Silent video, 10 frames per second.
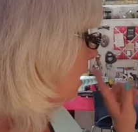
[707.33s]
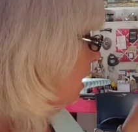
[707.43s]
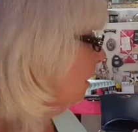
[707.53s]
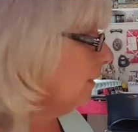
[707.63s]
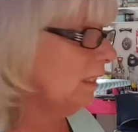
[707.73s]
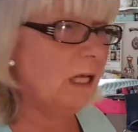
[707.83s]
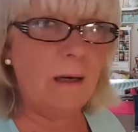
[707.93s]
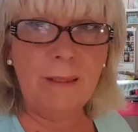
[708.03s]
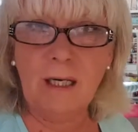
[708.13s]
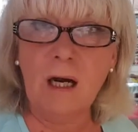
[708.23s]
Hobby
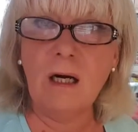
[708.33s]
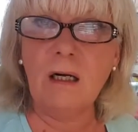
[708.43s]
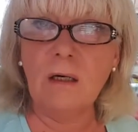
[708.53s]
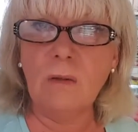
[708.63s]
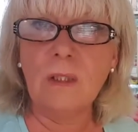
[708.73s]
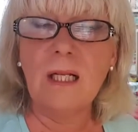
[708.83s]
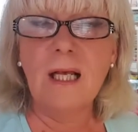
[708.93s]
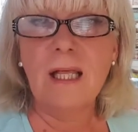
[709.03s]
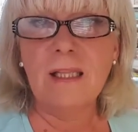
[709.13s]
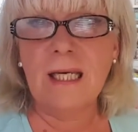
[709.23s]
Lobby haul
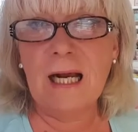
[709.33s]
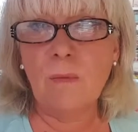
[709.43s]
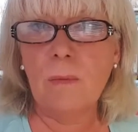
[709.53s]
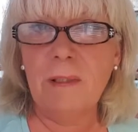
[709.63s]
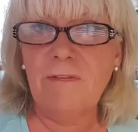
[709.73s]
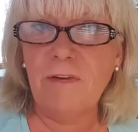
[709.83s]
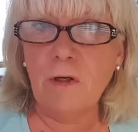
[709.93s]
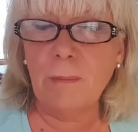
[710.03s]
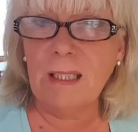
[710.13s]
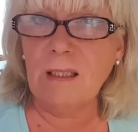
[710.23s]
that I will be
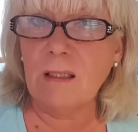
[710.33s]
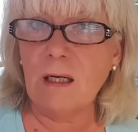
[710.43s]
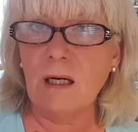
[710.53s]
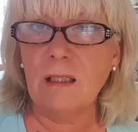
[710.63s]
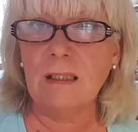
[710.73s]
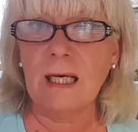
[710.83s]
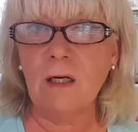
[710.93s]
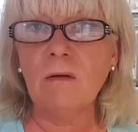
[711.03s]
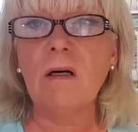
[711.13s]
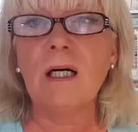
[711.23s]
filming
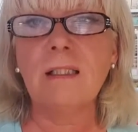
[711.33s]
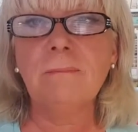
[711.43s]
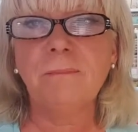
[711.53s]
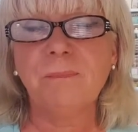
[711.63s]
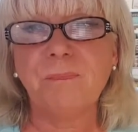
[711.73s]
later on.